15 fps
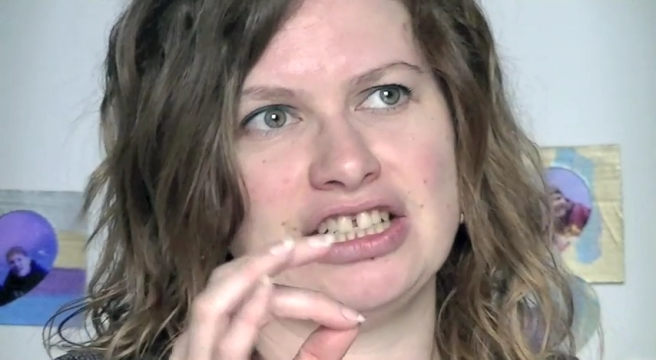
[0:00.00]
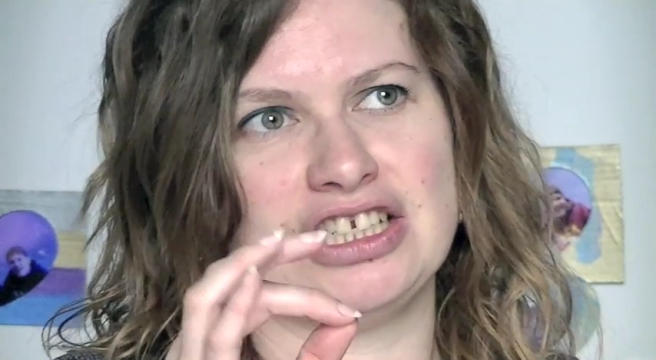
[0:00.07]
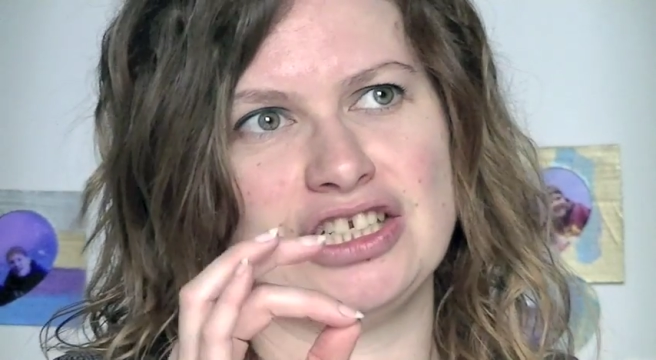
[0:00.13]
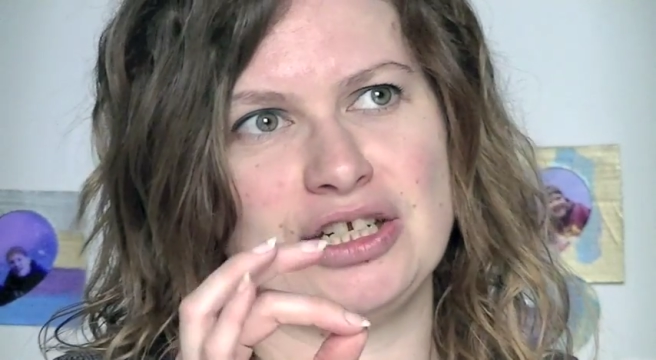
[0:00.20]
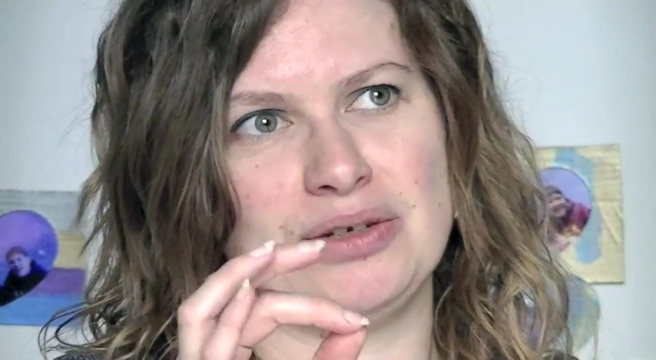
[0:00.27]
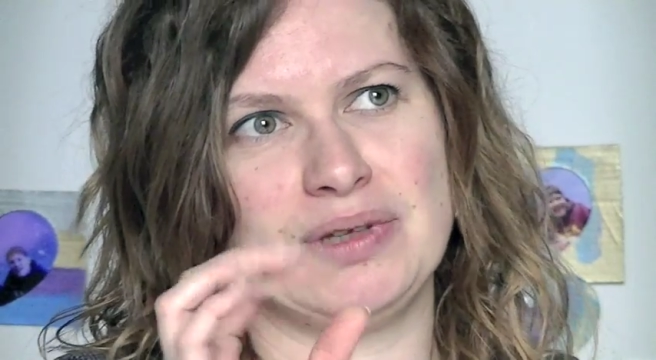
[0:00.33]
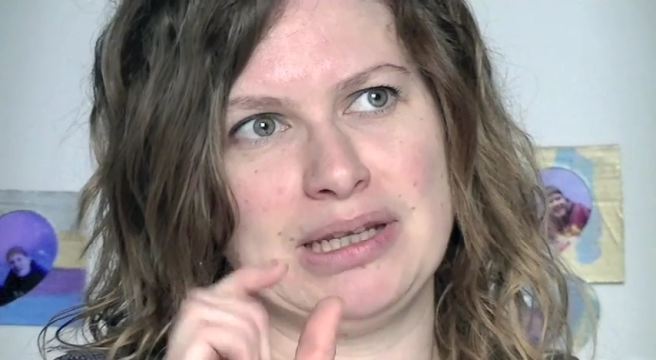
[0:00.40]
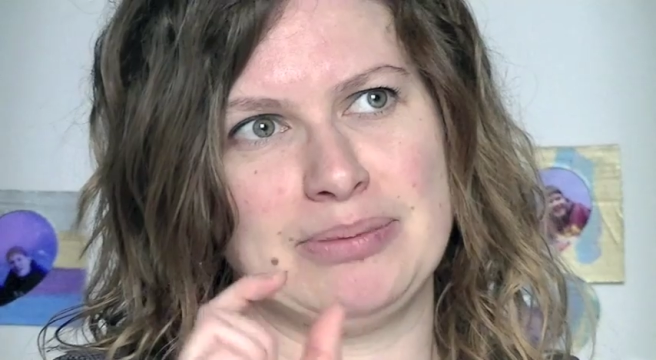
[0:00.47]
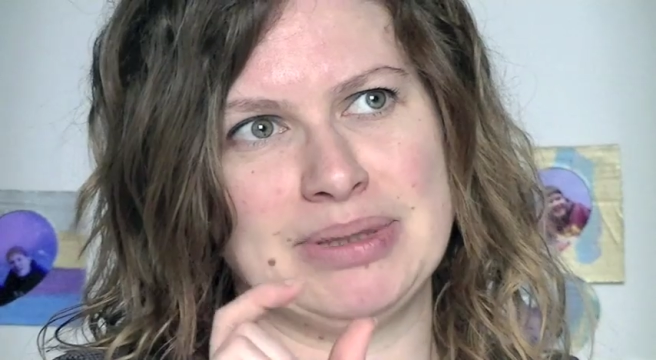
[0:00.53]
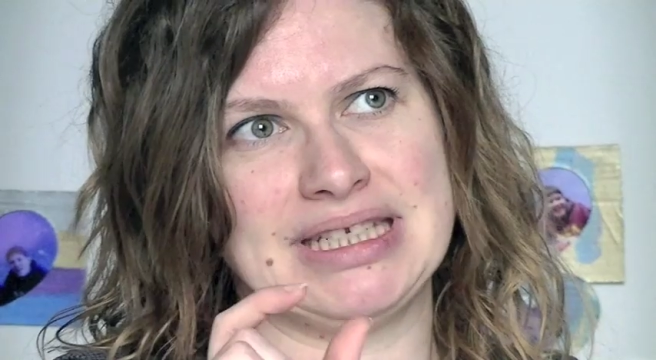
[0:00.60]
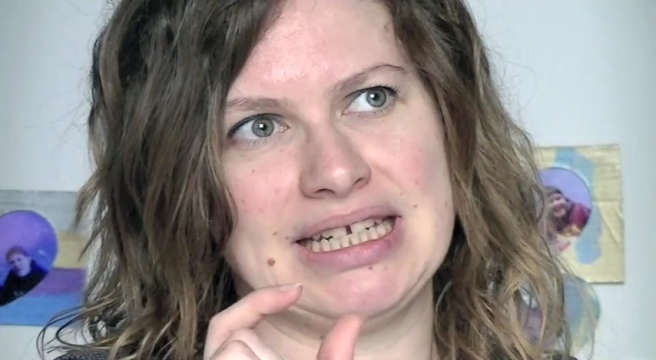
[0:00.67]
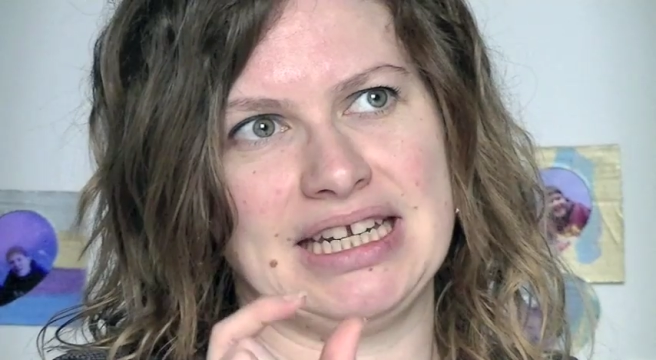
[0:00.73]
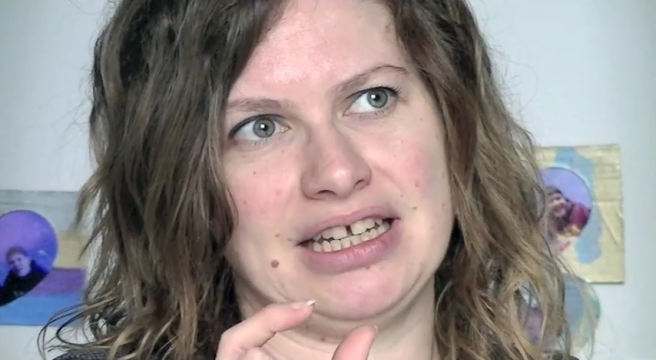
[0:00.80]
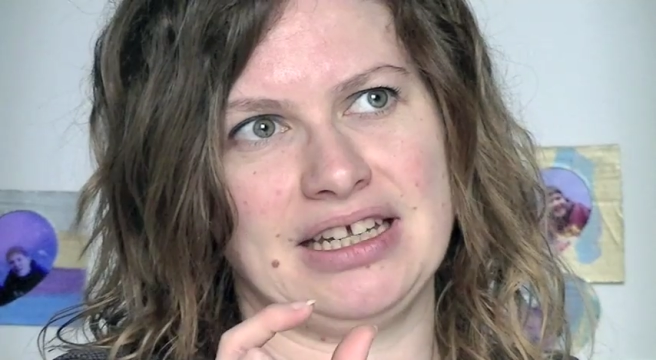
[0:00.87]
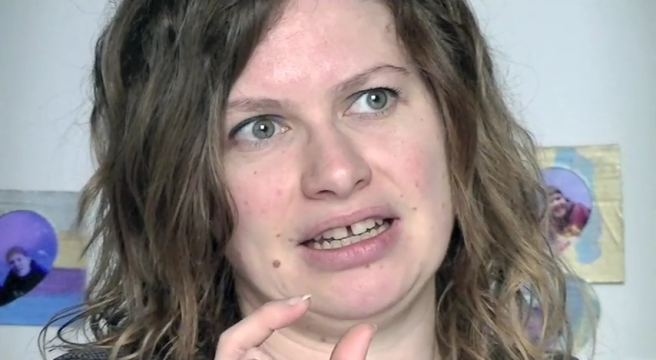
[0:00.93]
to do with the
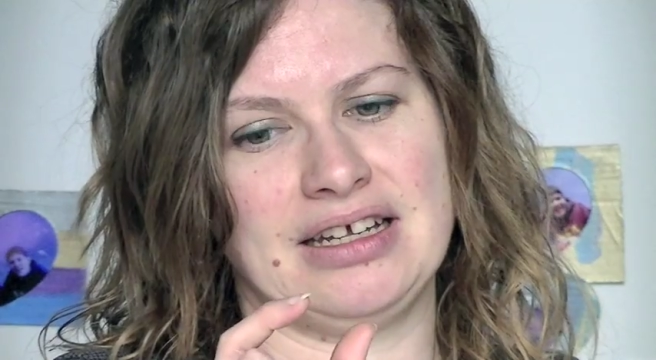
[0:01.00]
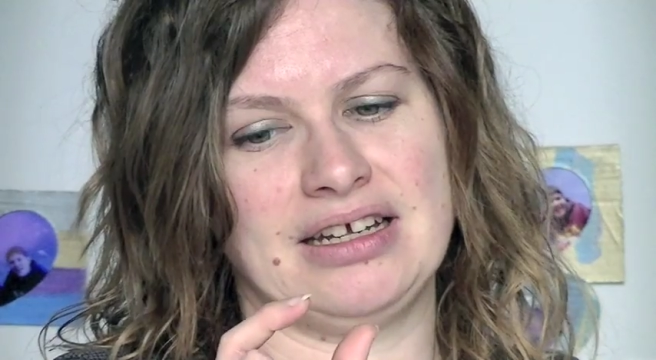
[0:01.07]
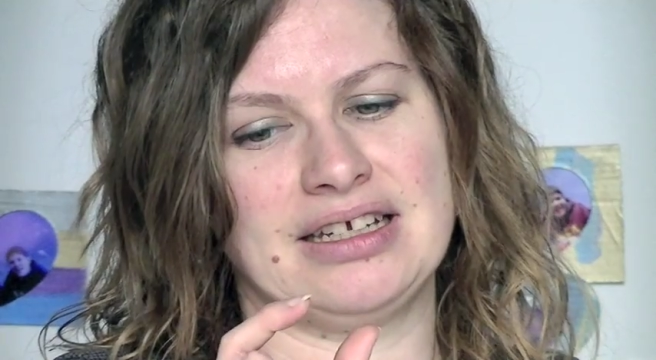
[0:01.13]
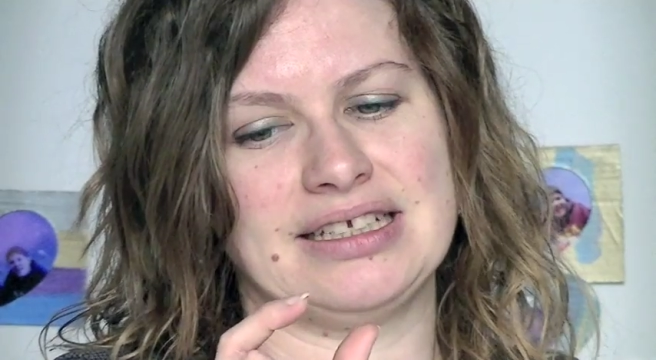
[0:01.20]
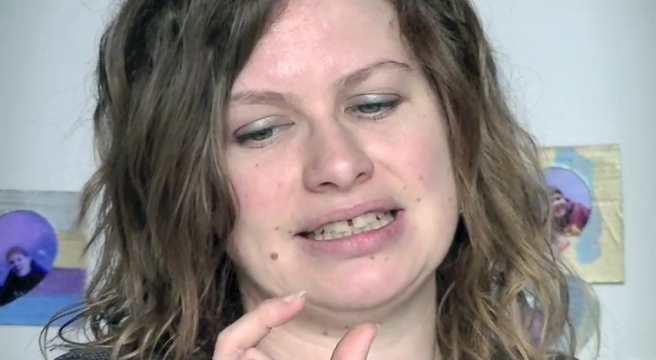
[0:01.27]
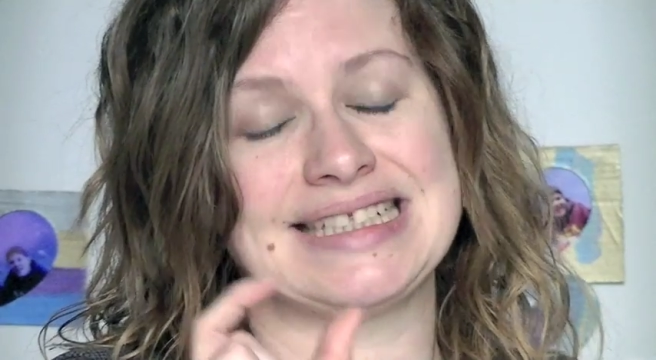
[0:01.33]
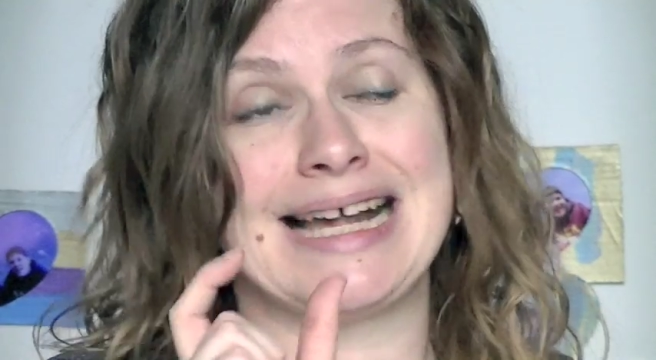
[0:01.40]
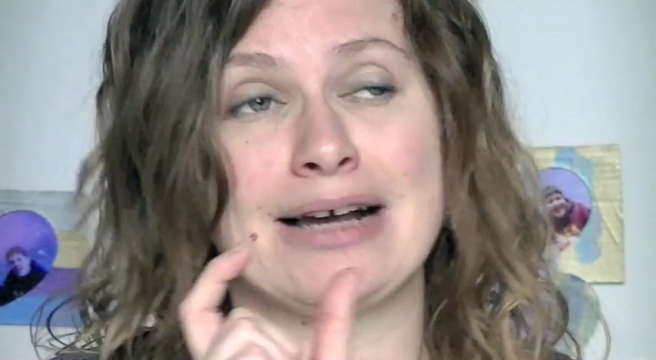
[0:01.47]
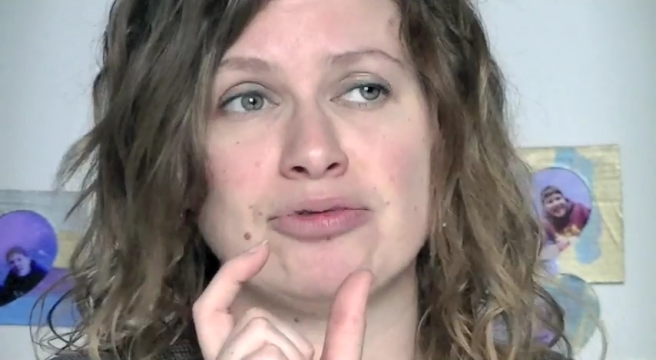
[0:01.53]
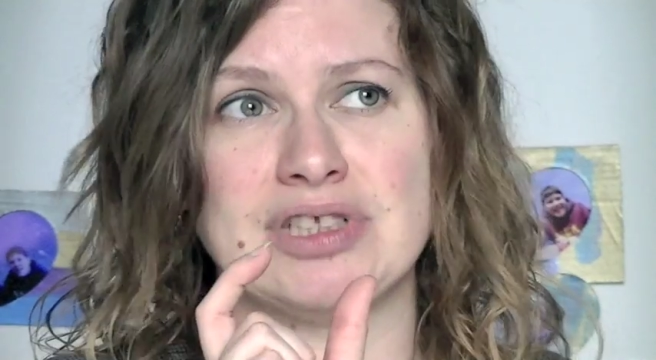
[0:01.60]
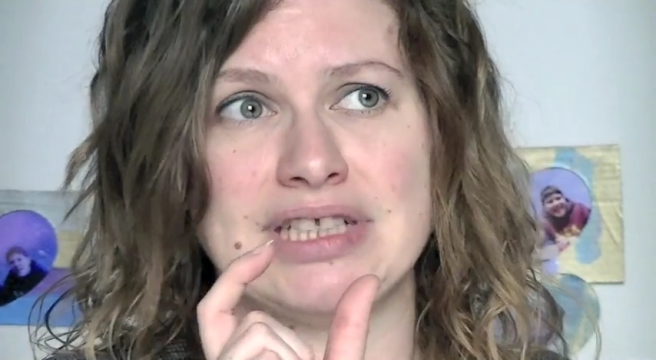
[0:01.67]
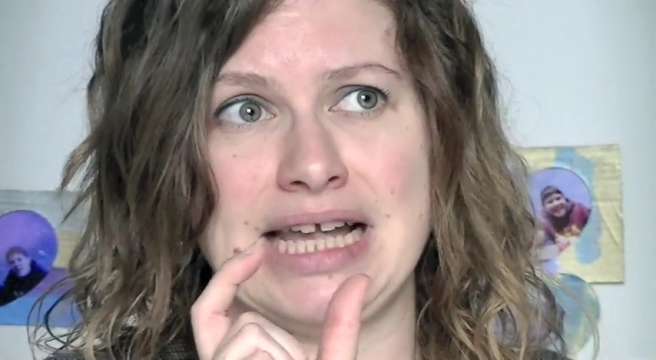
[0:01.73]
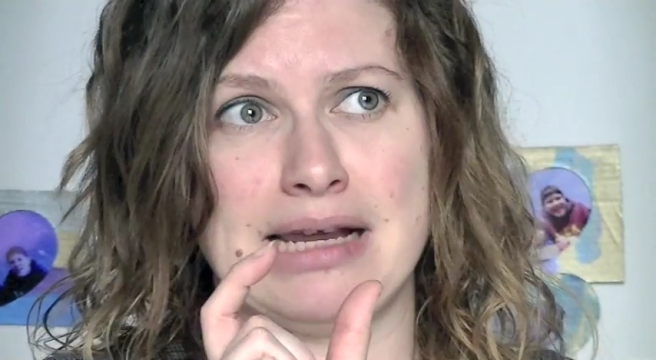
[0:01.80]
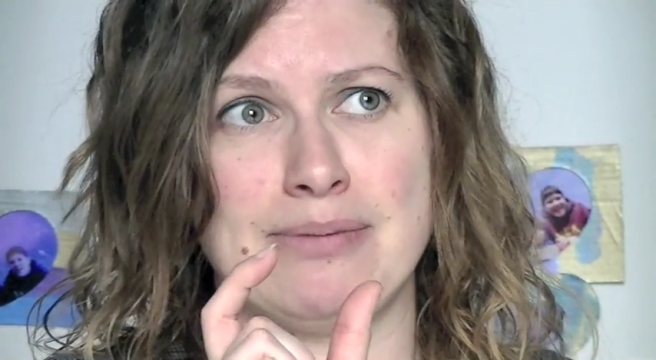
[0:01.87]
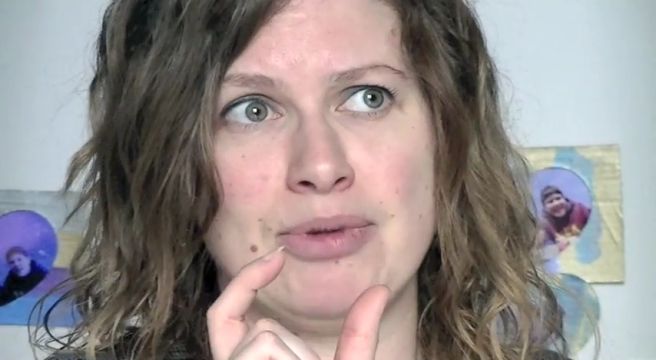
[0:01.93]
particular sound
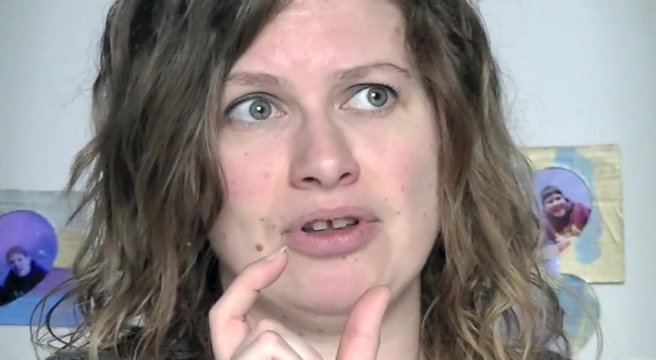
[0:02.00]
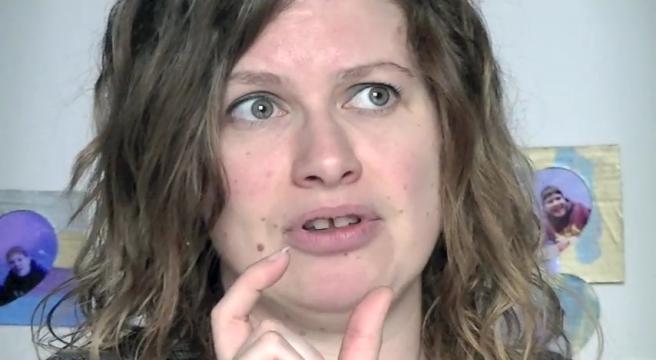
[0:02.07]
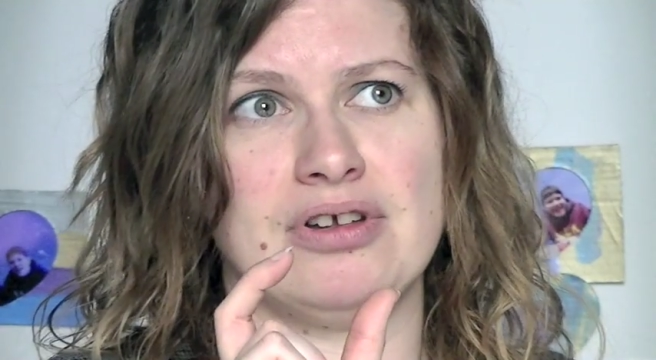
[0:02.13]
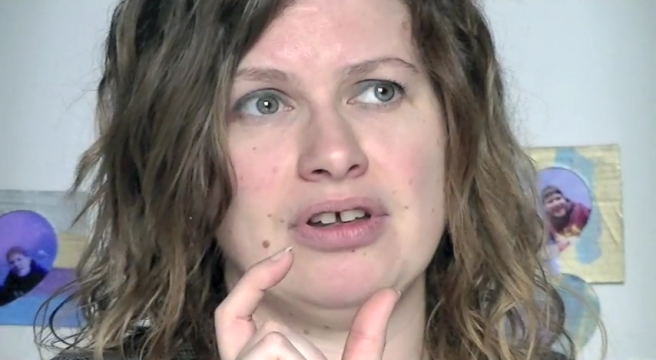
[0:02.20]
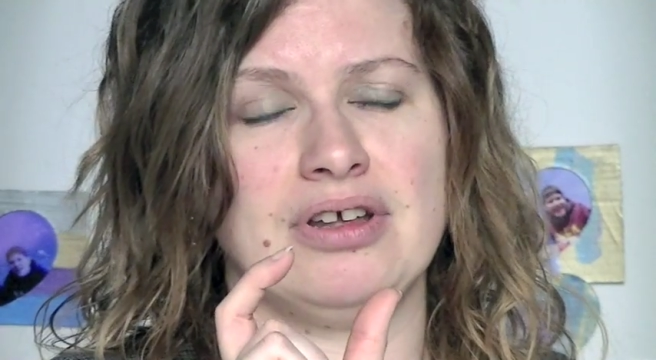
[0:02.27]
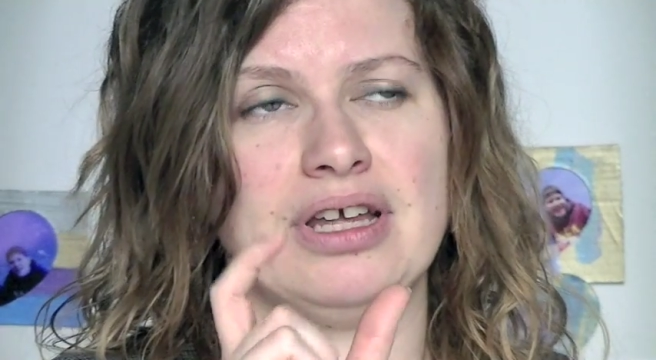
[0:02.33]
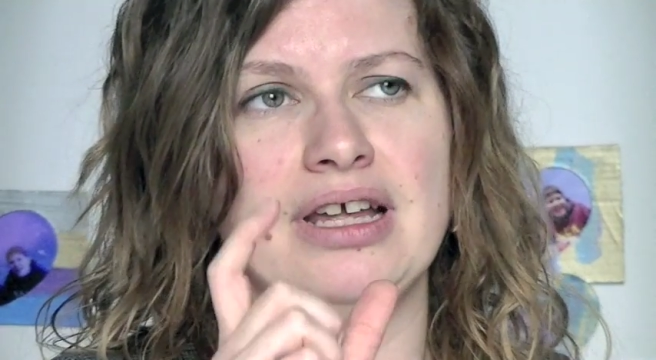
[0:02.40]
segment